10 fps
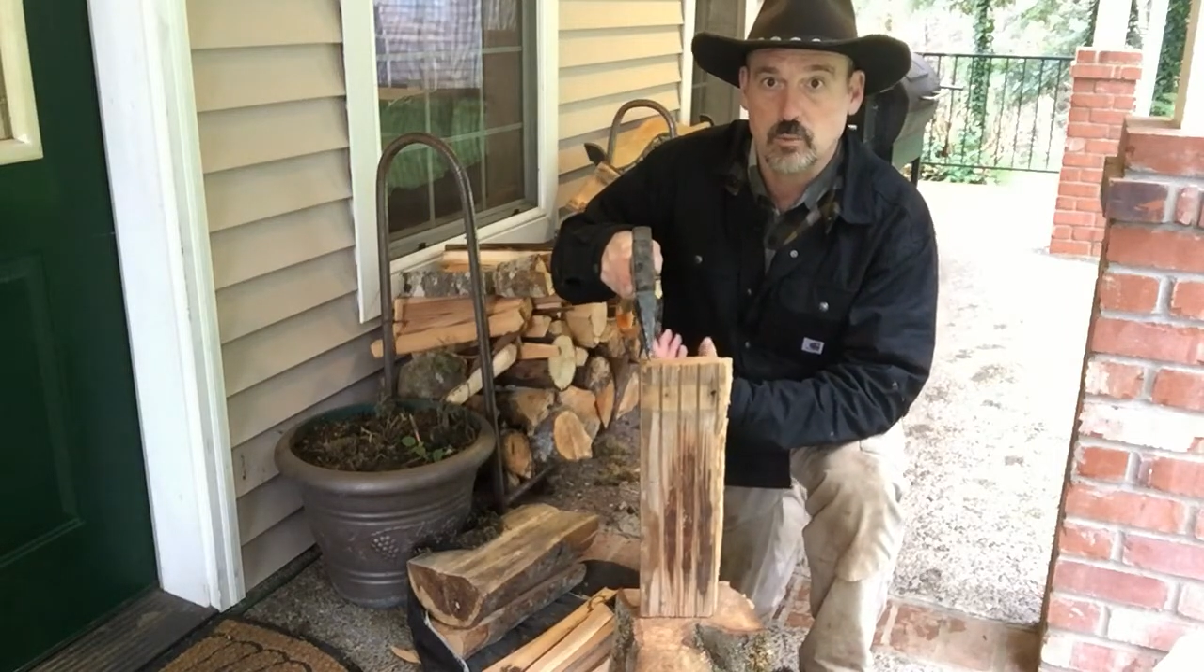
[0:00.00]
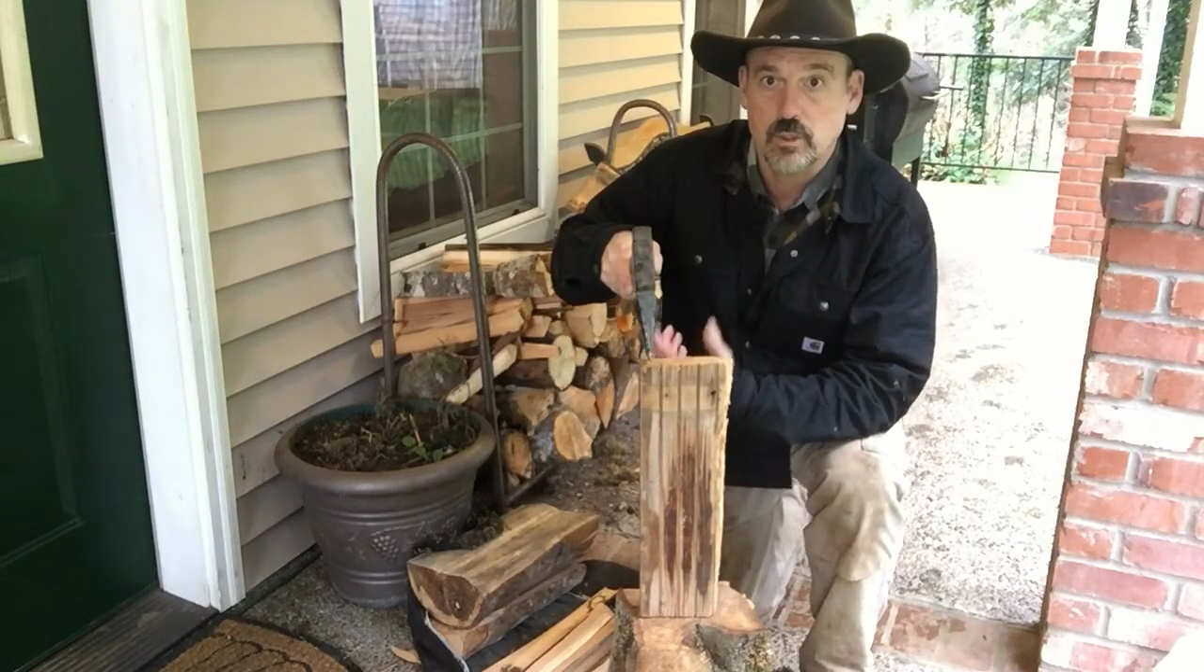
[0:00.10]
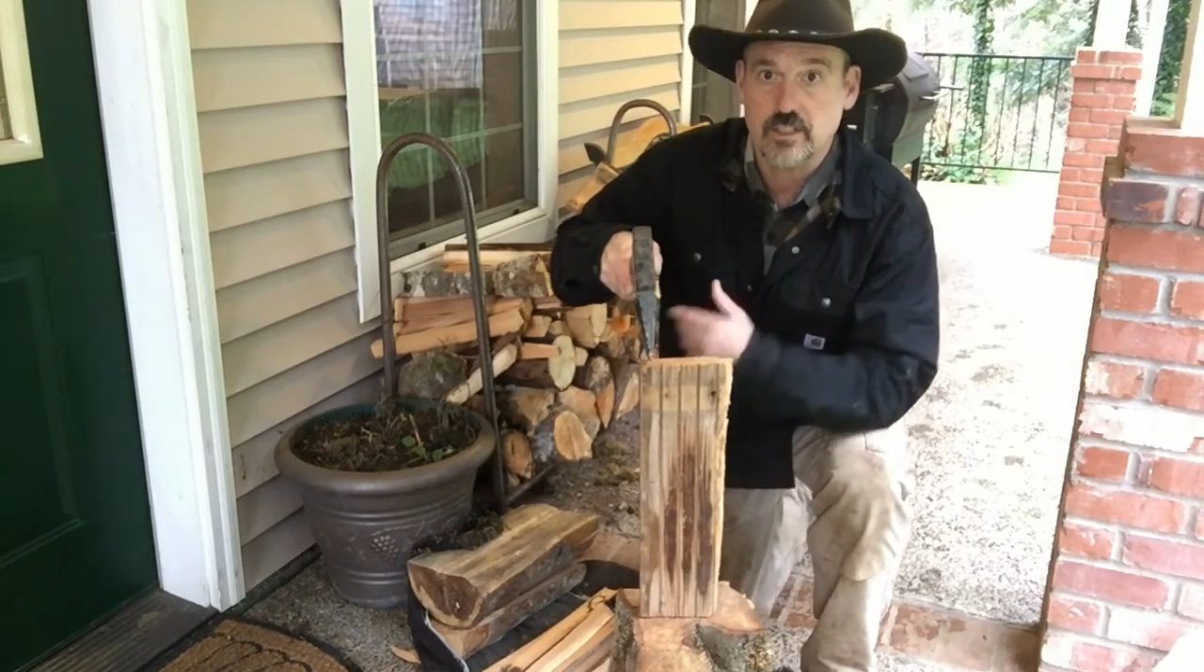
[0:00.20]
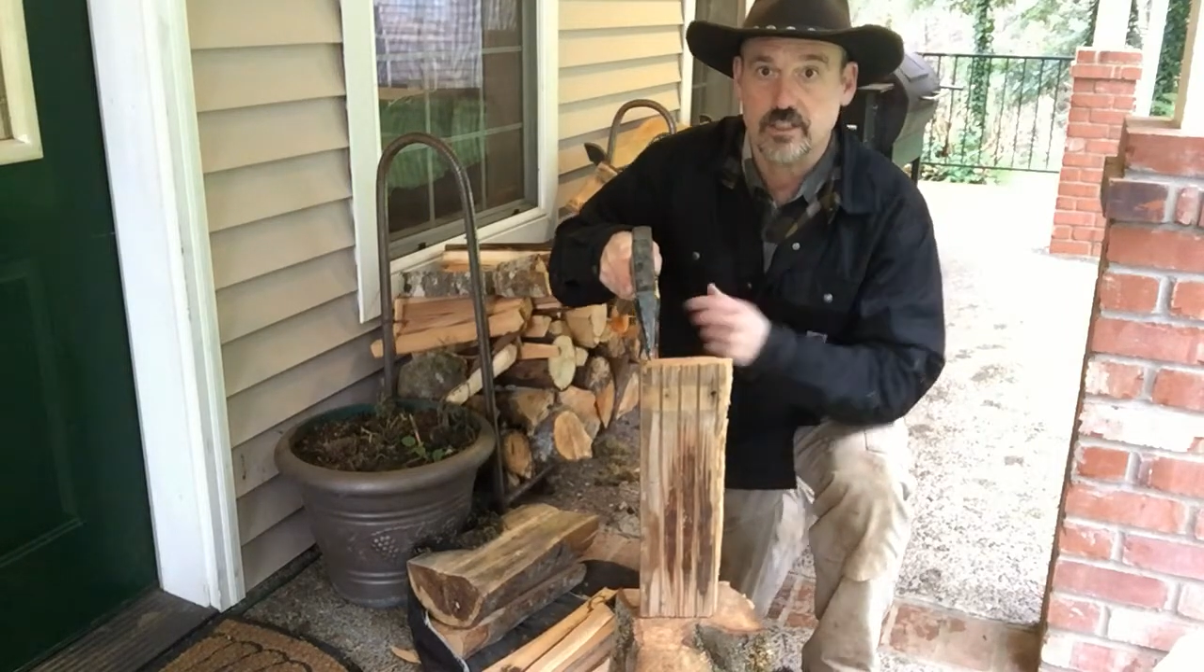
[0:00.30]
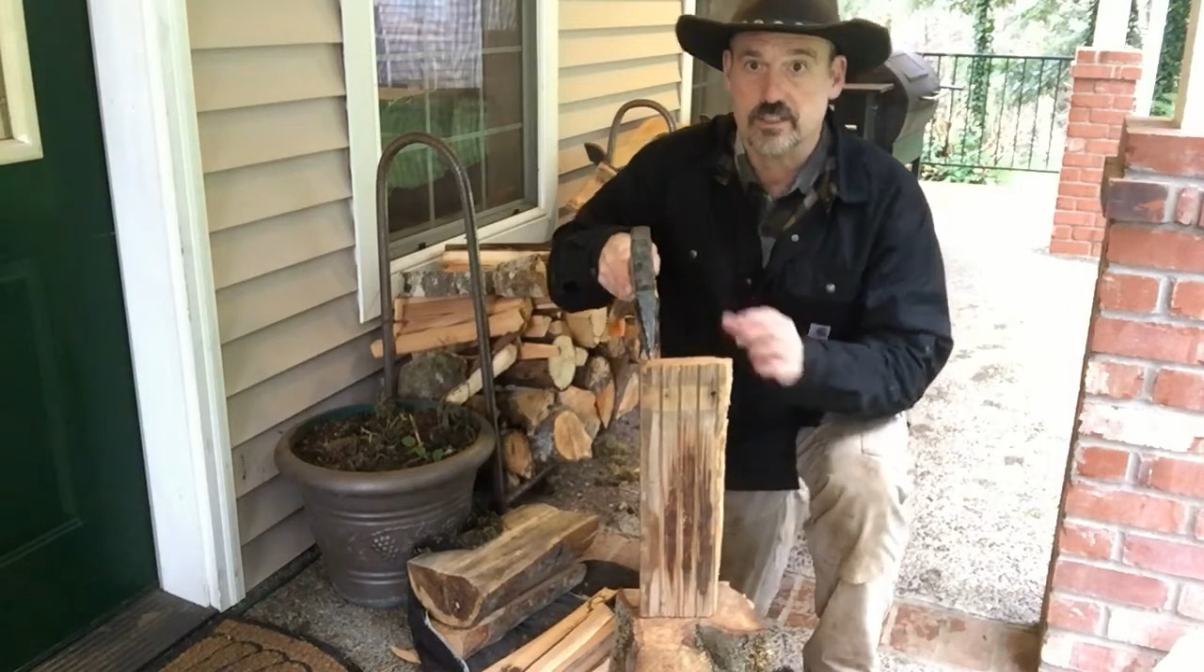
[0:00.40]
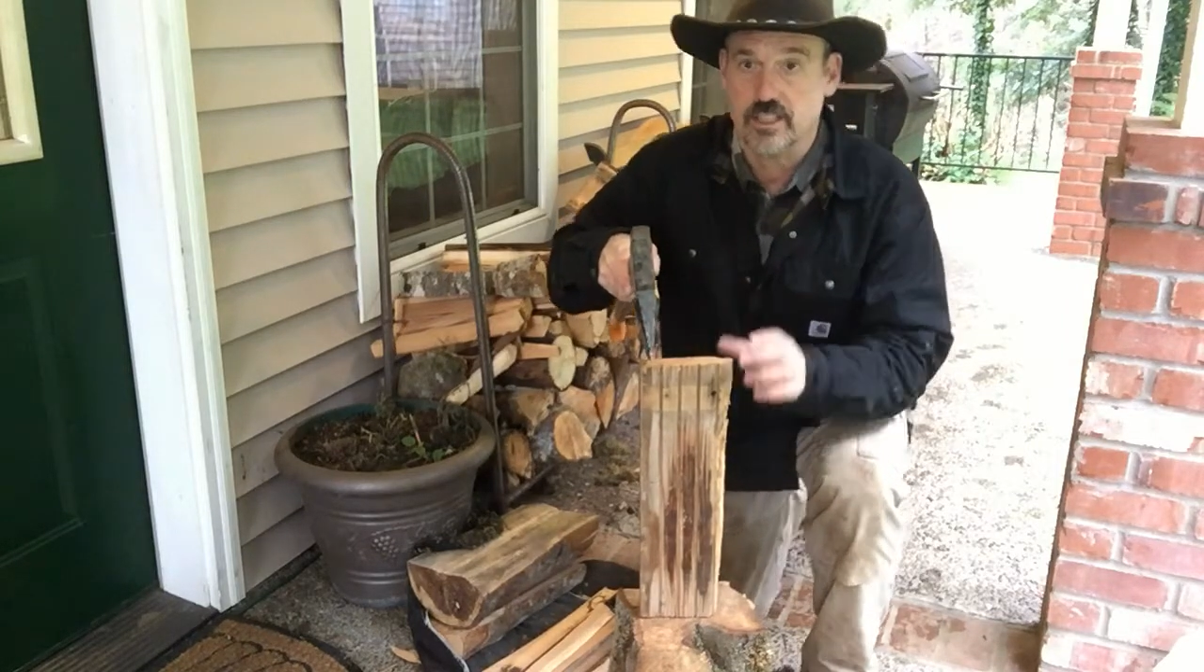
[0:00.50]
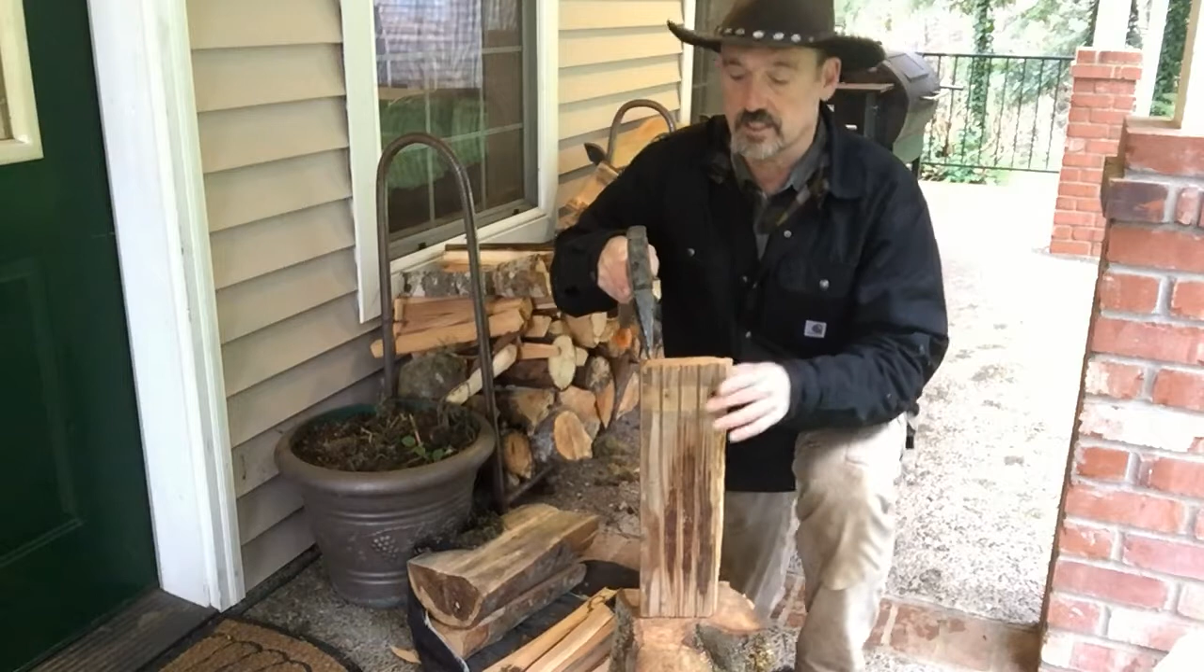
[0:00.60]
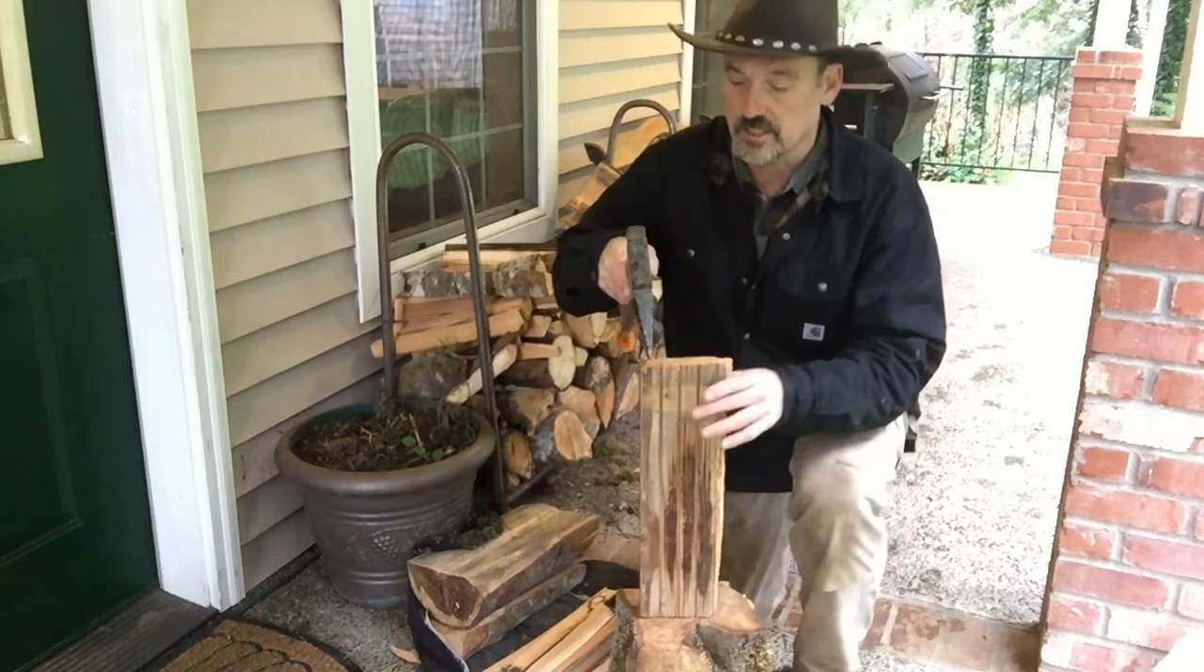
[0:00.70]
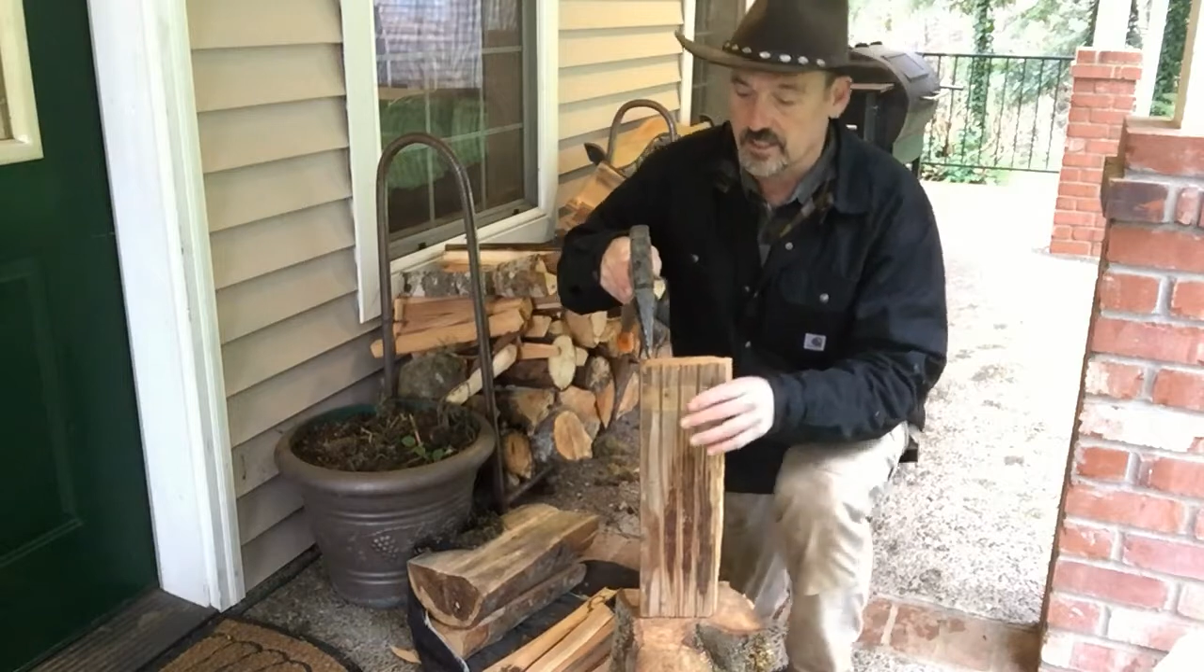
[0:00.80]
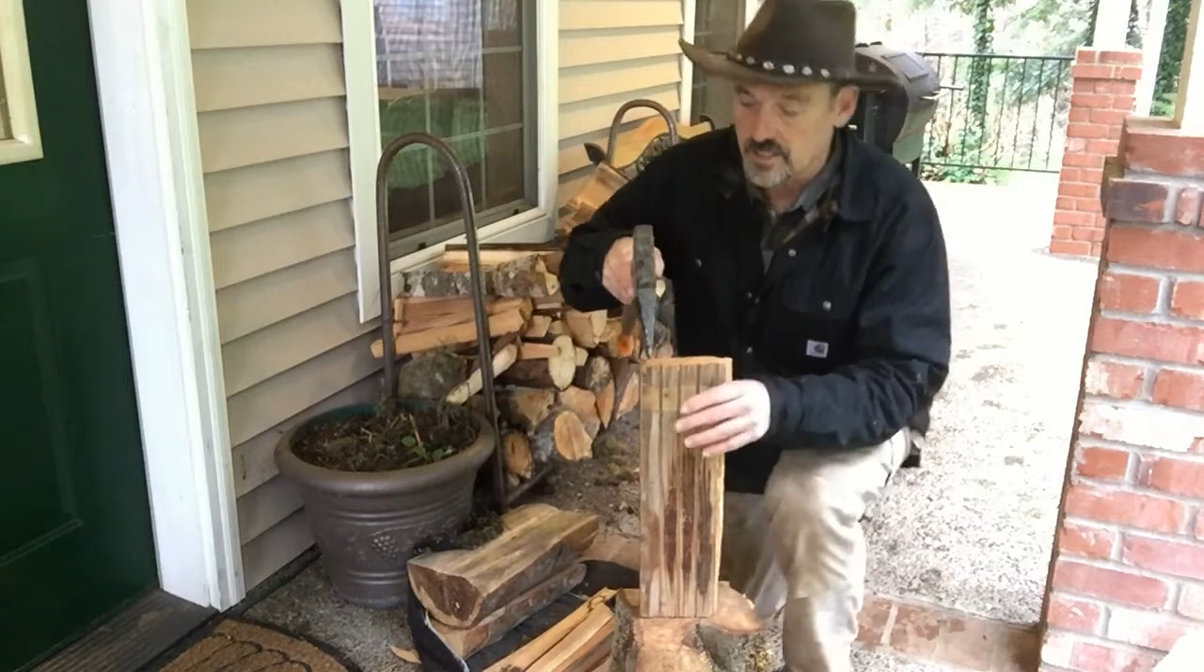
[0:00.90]
well as
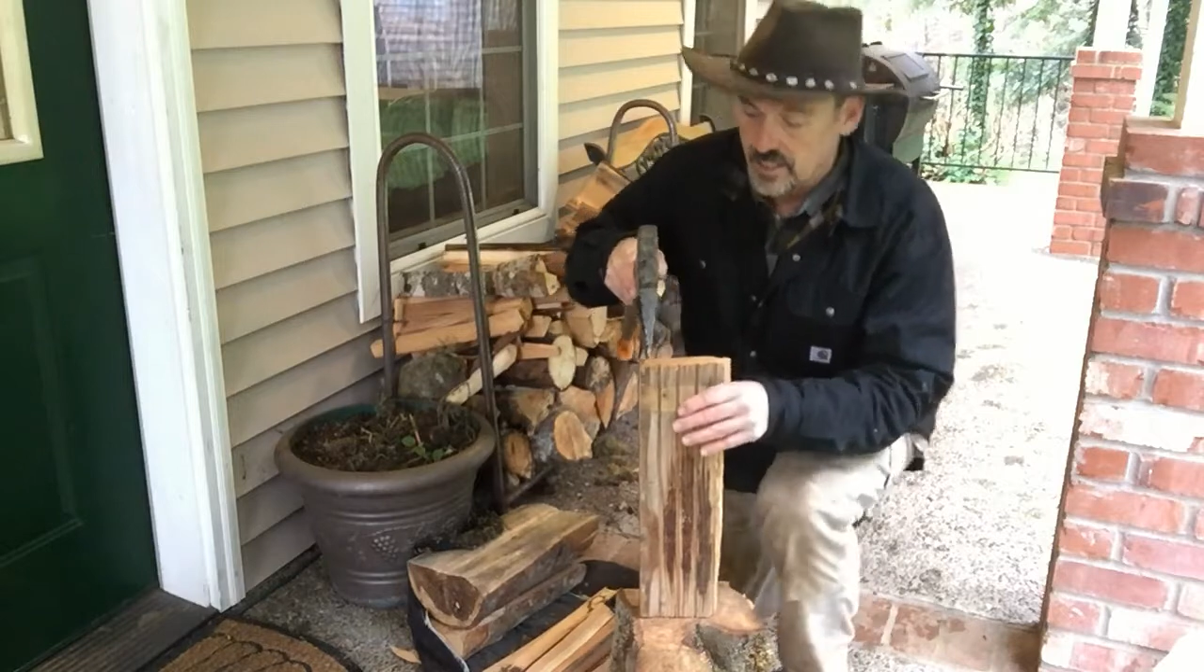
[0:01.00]
kindling,